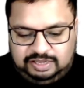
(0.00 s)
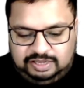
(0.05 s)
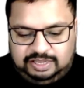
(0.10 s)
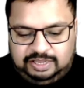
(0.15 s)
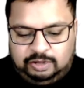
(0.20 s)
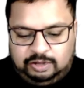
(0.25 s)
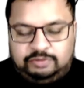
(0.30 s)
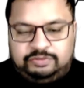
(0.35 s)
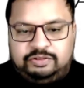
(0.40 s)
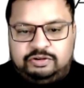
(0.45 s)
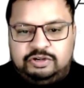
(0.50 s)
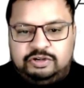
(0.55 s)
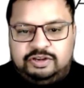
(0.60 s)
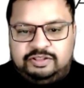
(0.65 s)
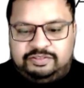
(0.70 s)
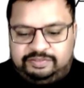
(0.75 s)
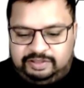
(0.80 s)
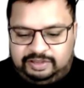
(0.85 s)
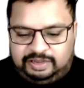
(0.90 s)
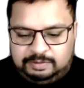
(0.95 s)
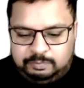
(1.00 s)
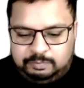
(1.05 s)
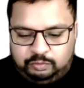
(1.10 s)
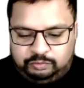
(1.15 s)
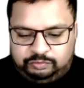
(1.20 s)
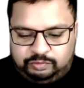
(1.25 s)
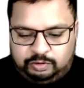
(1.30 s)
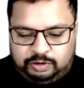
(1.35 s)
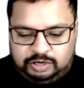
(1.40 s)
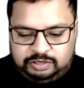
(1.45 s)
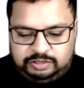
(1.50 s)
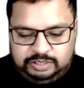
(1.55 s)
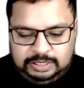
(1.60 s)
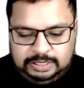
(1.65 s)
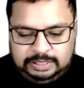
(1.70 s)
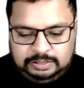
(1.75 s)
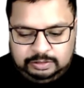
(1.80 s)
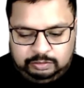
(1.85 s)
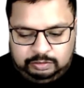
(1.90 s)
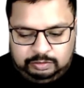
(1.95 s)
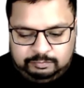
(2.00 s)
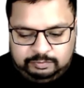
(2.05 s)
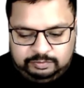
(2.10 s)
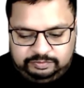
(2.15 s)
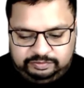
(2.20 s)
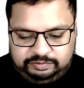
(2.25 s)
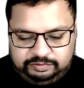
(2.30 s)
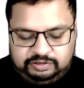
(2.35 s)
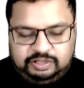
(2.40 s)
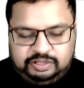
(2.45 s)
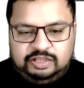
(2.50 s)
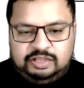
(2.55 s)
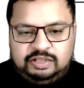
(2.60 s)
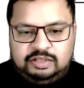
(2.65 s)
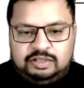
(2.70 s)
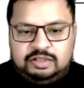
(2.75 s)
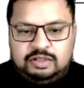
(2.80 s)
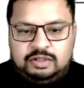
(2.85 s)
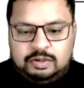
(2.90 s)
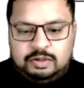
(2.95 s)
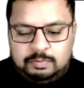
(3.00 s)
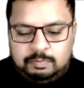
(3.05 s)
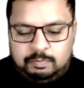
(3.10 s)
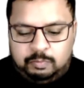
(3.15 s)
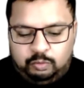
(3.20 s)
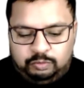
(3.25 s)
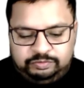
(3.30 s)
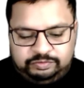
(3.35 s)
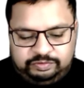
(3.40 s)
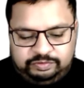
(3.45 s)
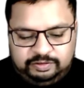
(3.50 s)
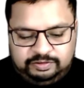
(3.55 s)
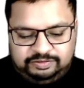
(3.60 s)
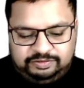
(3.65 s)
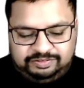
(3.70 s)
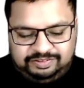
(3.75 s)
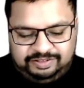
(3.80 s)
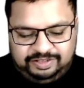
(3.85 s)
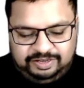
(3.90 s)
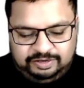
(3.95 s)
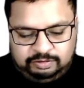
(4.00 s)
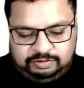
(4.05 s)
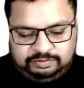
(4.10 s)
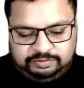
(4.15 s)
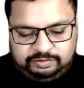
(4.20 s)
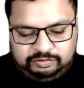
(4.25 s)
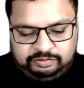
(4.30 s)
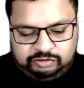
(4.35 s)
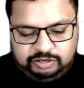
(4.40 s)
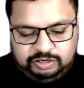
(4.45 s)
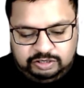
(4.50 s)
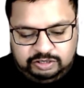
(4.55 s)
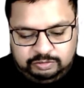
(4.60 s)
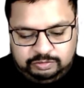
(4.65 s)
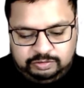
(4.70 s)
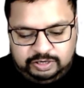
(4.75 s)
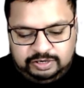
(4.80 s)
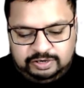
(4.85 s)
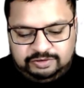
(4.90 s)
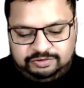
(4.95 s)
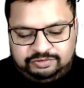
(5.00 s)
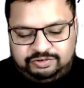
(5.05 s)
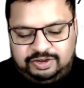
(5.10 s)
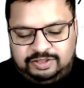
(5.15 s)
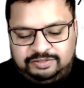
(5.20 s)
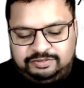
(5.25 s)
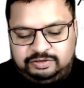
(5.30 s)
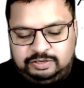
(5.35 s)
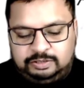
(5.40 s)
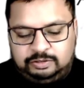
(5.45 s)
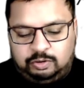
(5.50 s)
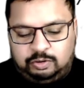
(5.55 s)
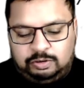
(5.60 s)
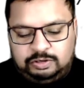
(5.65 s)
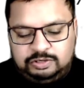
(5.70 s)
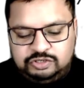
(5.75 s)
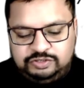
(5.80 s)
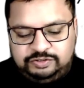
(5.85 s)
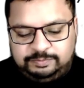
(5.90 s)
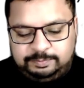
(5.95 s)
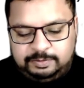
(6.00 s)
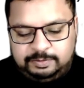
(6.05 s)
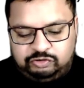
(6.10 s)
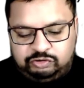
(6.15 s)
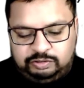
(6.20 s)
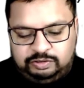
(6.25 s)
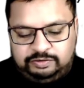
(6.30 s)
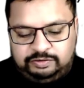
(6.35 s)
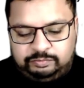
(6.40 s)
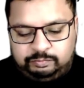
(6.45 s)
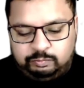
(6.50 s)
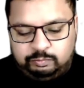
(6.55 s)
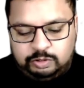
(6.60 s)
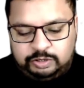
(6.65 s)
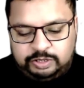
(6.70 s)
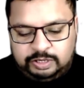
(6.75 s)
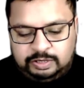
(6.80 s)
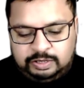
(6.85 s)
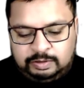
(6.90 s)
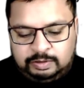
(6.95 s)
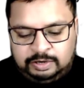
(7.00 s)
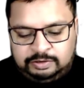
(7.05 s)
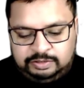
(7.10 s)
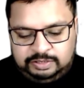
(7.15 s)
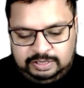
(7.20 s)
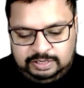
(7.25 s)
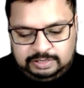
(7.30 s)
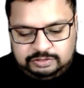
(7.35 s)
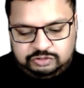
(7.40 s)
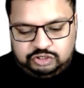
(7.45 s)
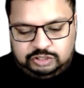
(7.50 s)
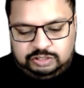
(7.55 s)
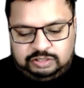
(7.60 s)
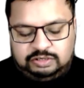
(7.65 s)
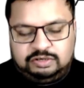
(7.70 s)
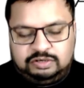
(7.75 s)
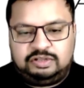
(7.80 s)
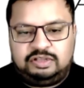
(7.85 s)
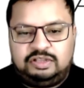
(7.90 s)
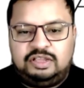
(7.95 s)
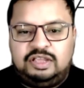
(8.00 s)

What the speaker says: He also did a second postdoc at Yale University. Post this, he transitioned into the industry as a technology specialist working at Kiagent.